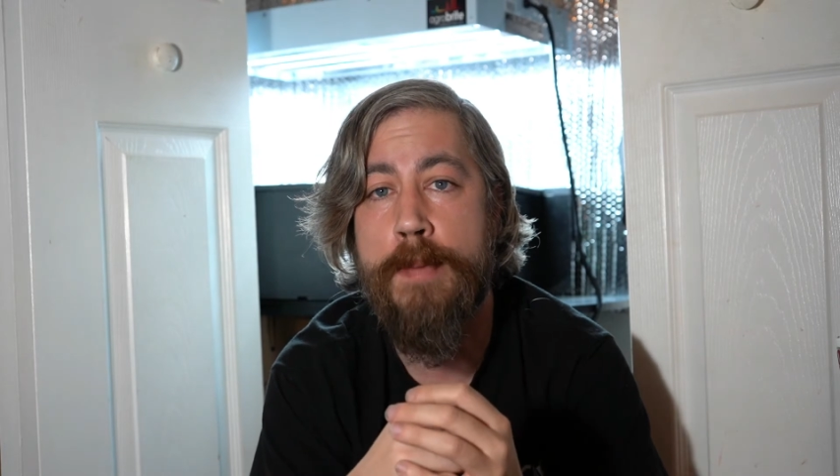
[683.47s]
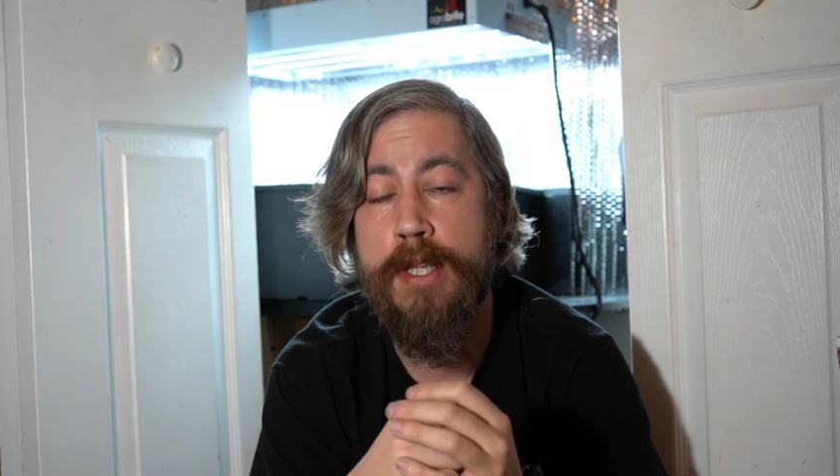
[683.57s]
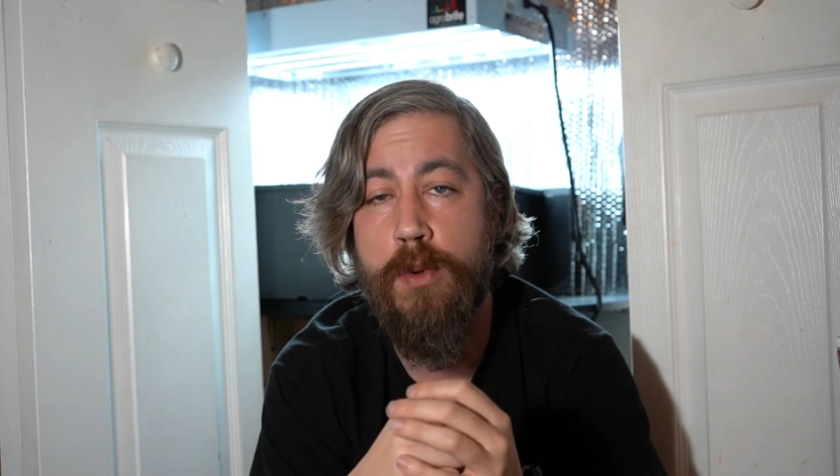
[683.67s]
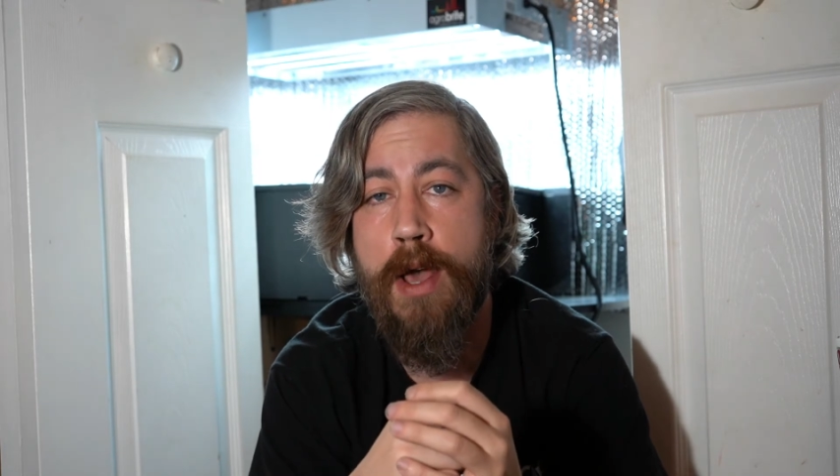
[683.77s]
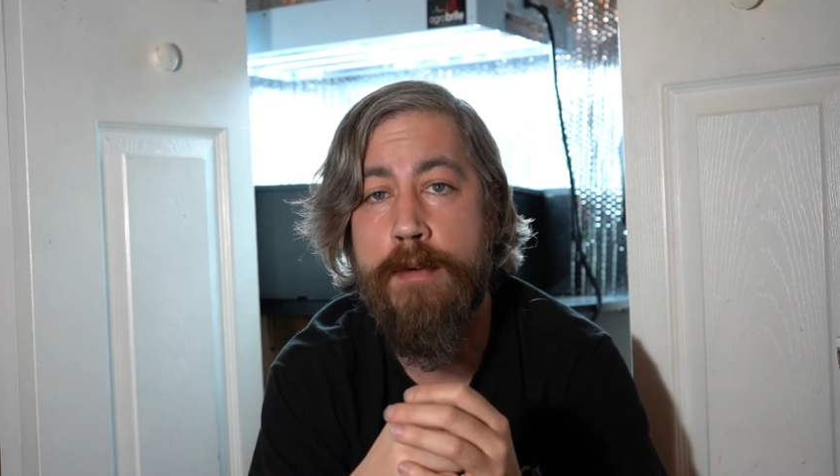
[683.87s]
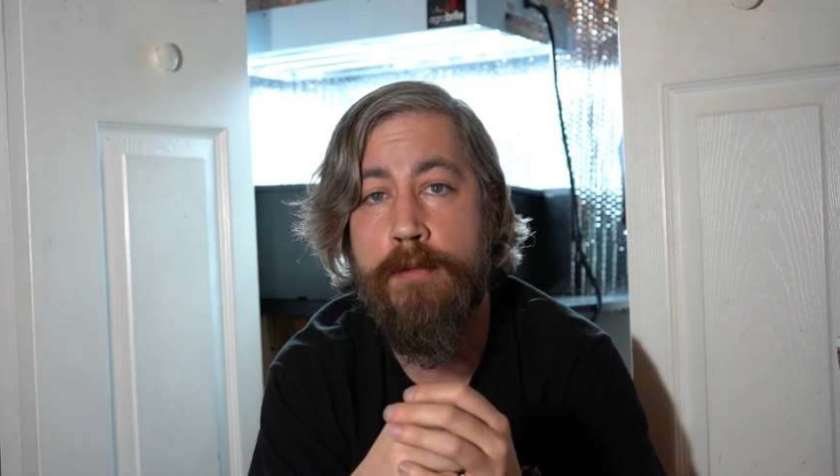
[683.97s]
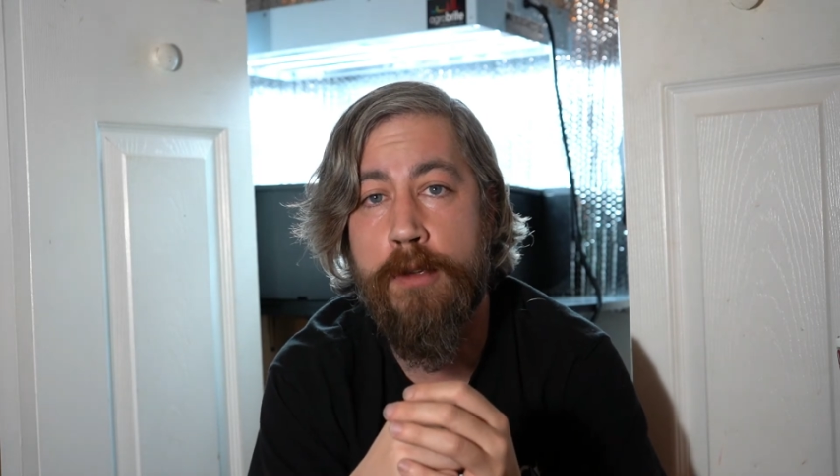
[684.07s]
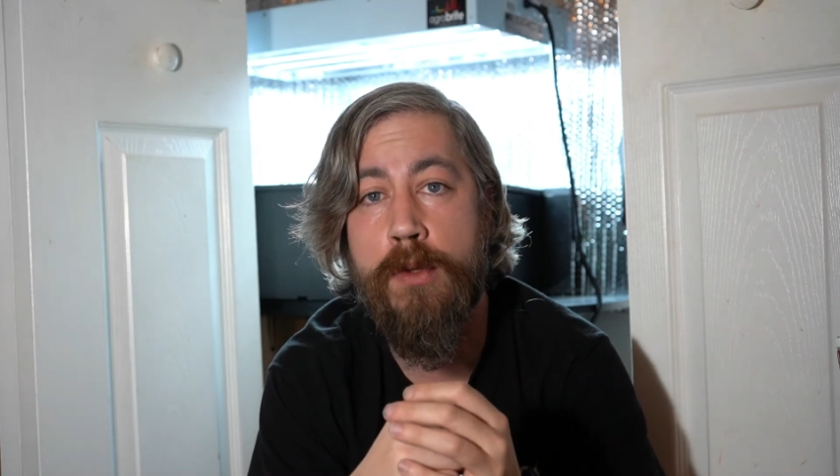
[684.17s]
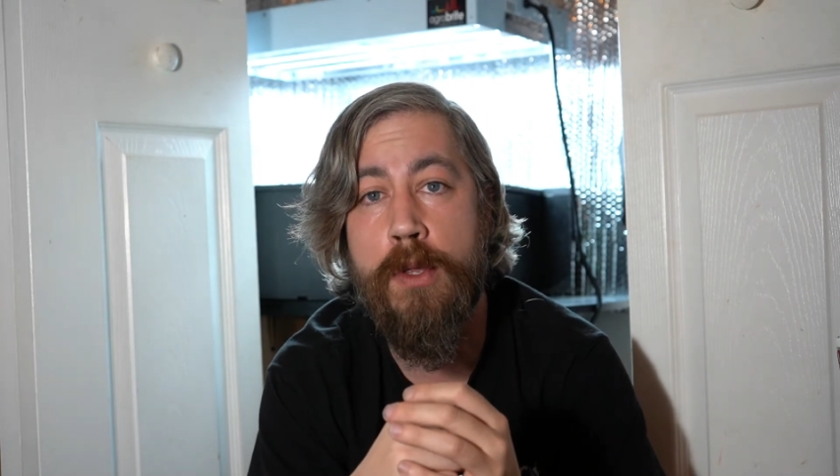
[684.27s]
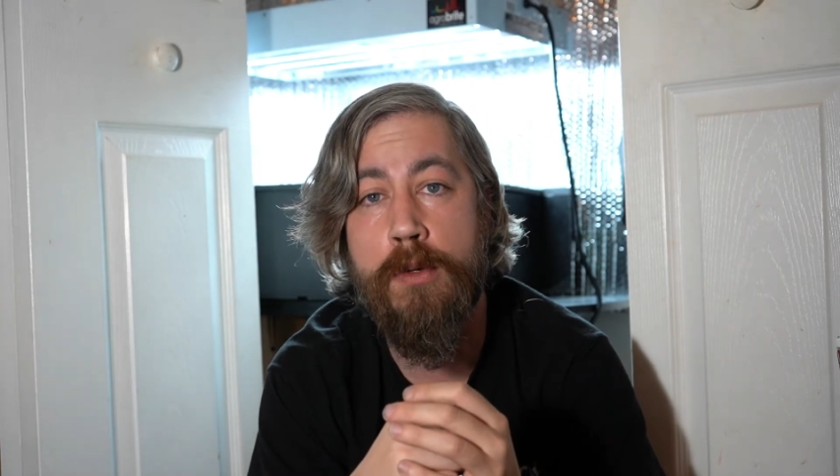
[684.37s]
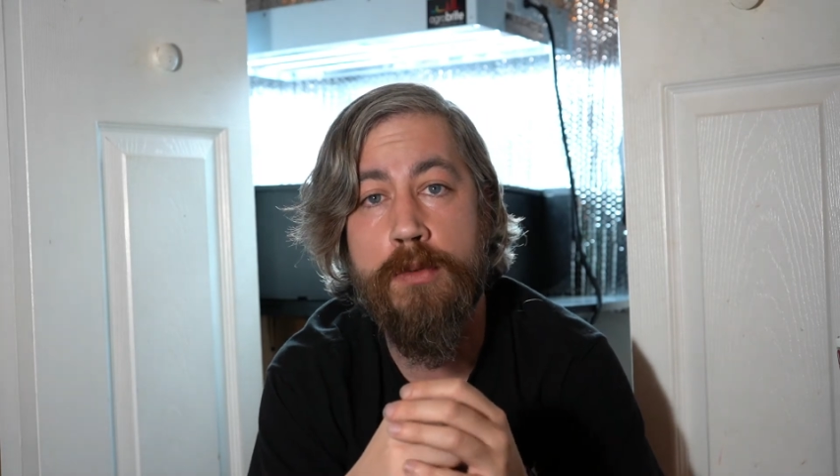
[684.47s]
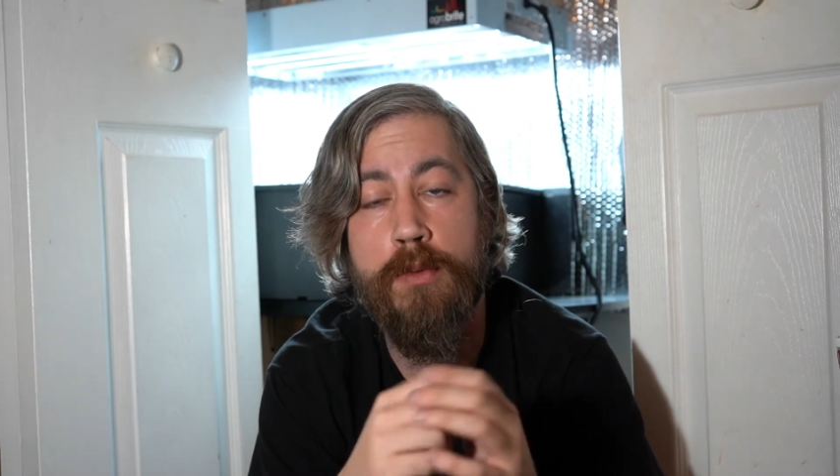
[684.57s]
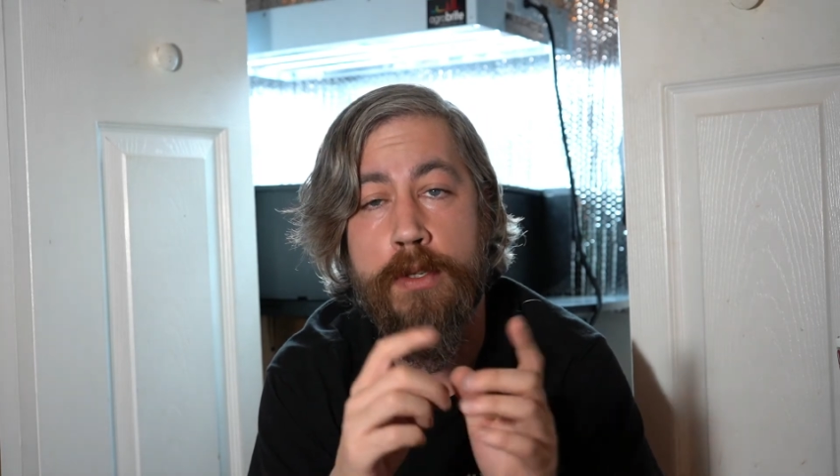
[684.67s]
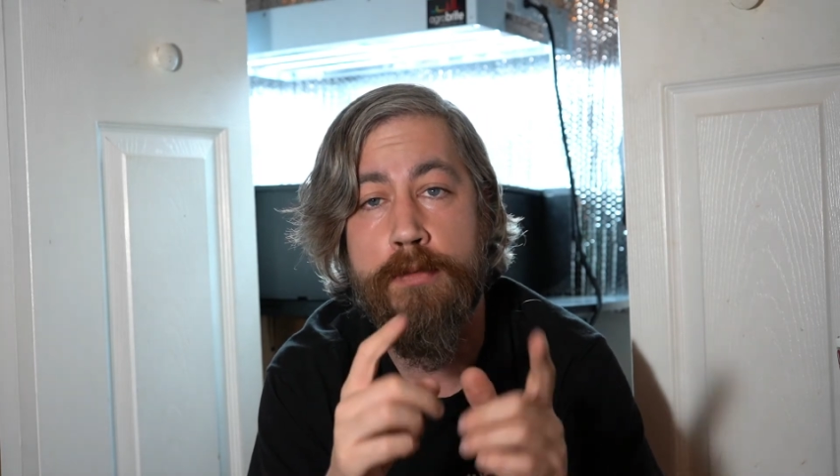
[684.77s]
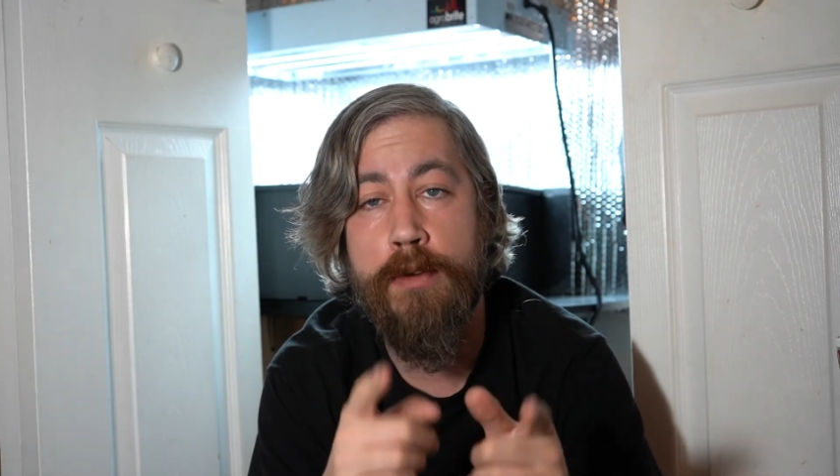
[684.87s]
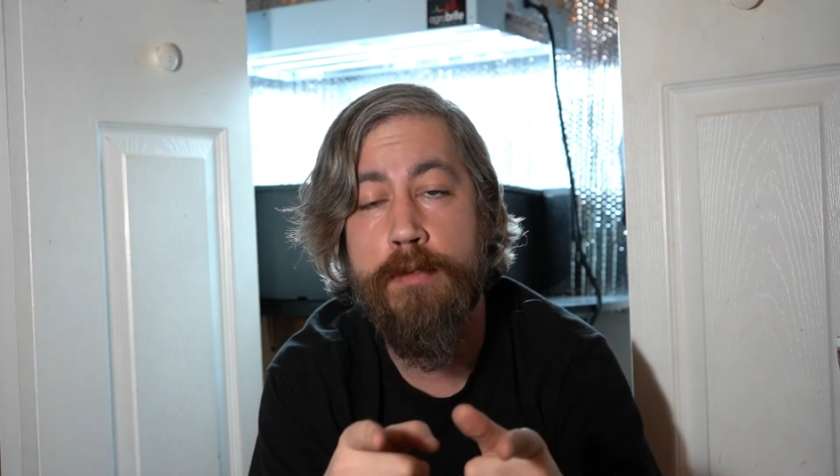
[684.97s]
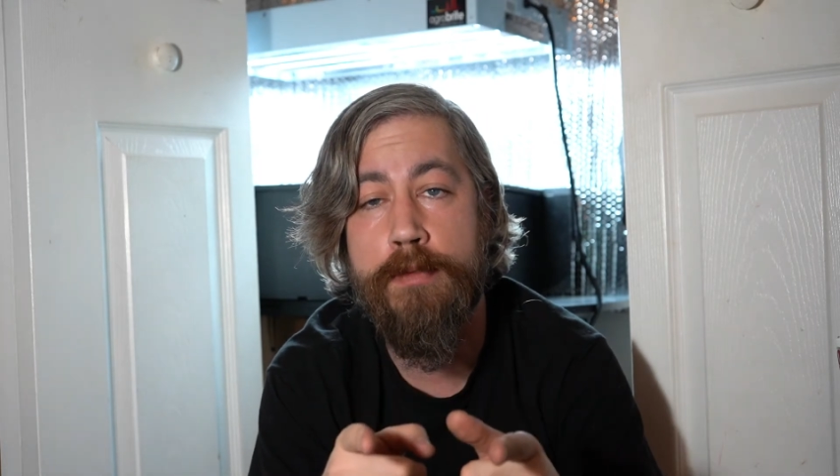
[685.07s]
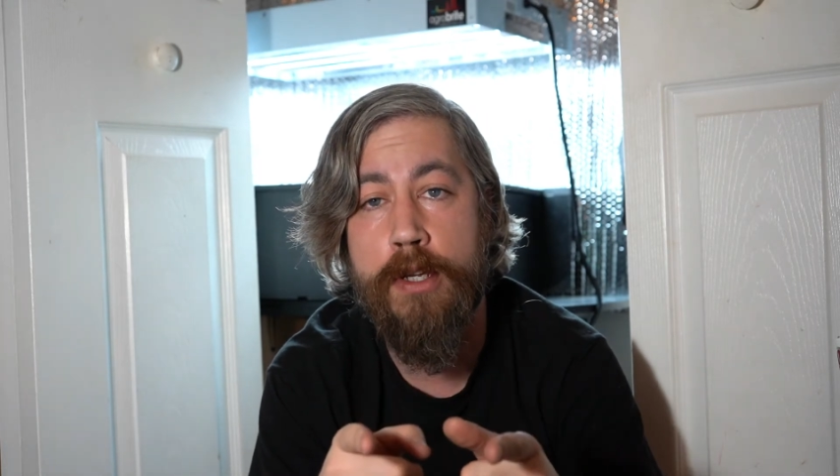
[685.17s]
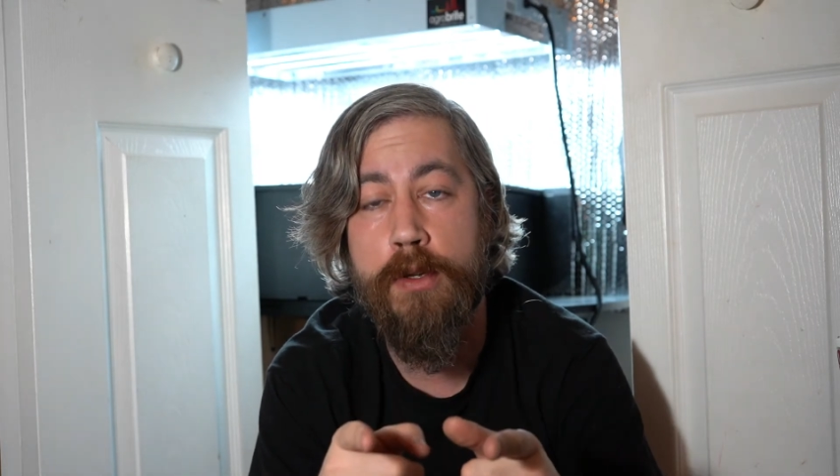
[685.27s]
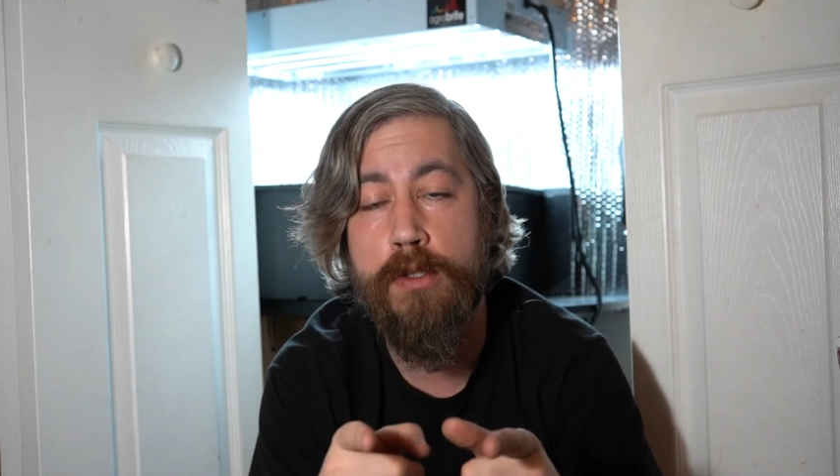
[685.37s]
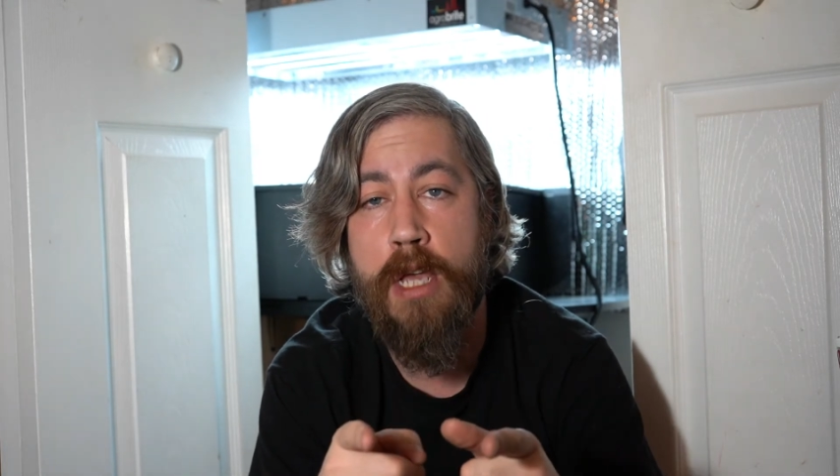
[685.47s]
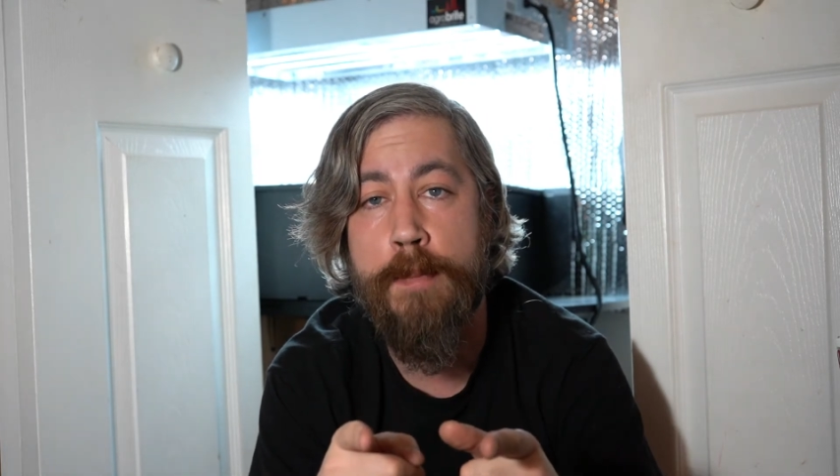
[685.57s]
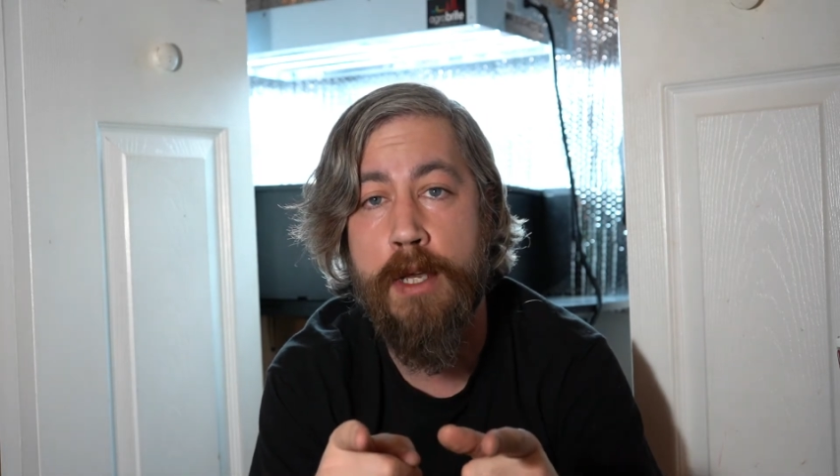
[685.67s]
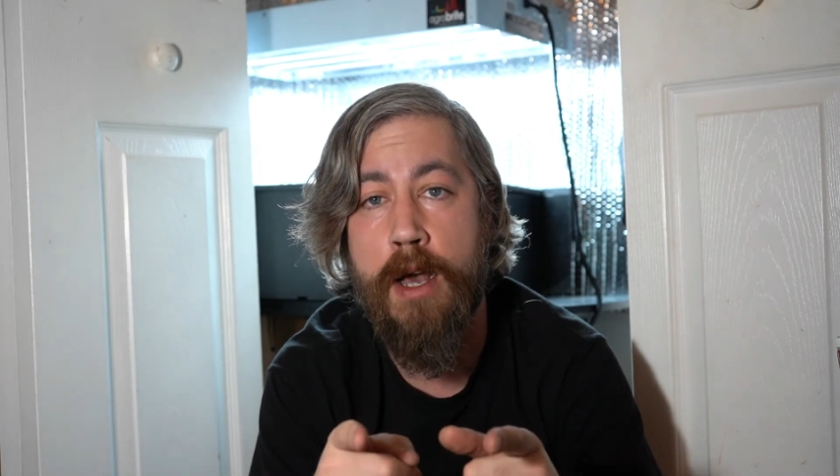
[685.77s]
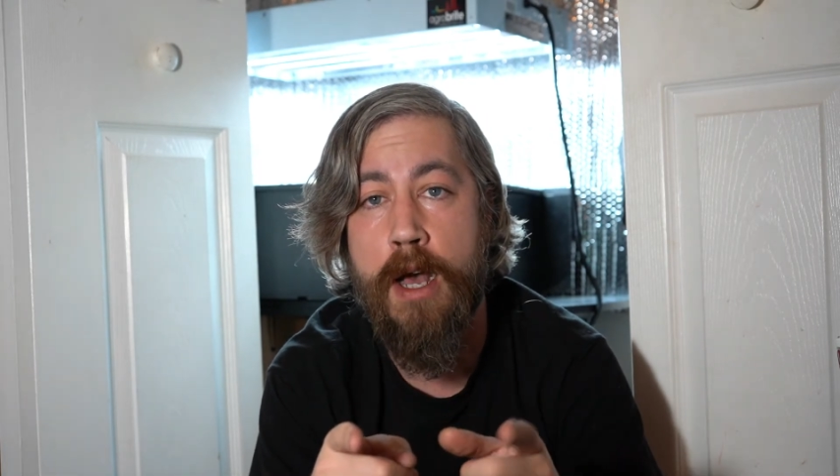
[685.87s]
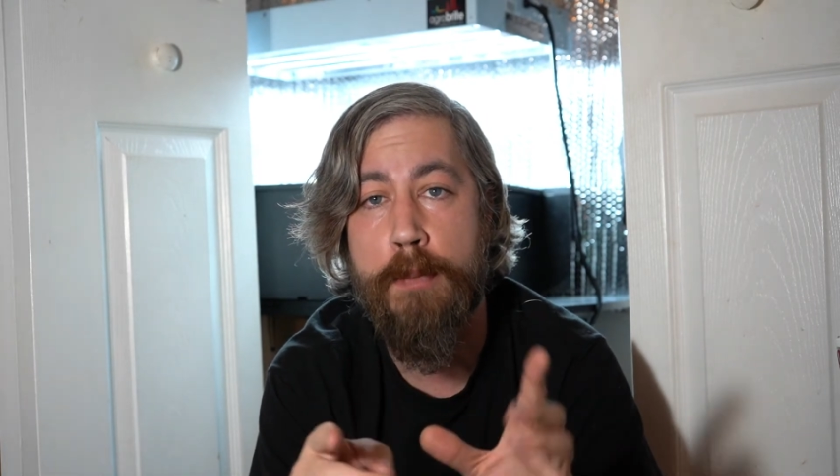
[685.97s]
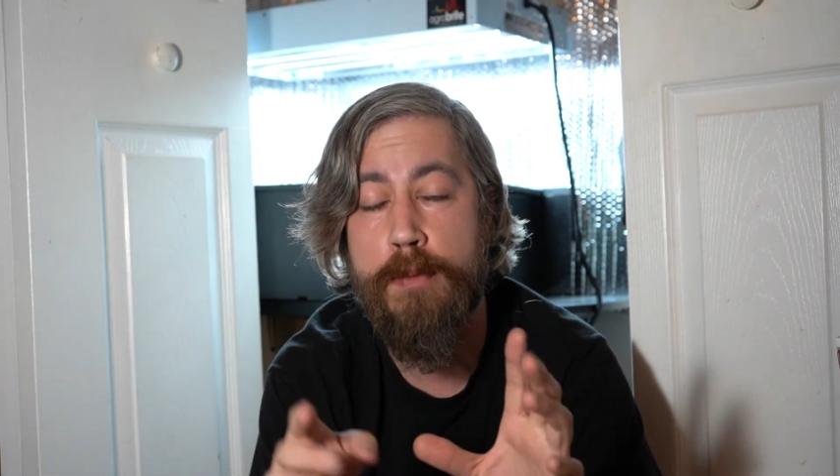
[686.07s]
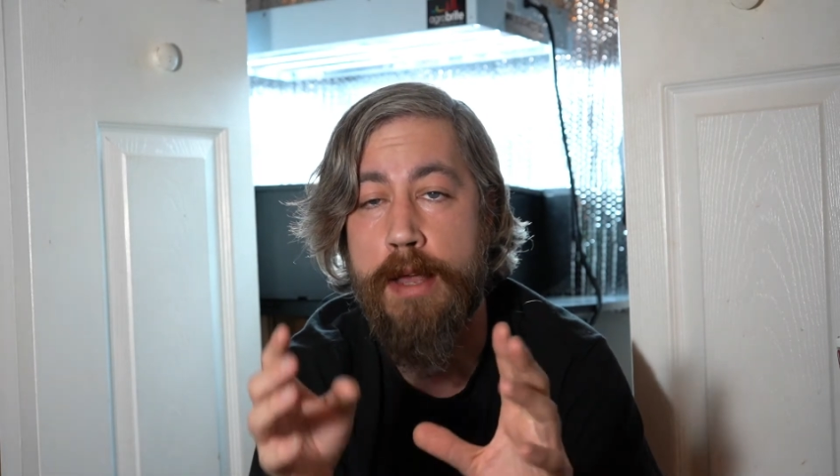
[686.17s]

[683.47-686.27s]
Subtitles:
I do have a few of those really fun videos coming up.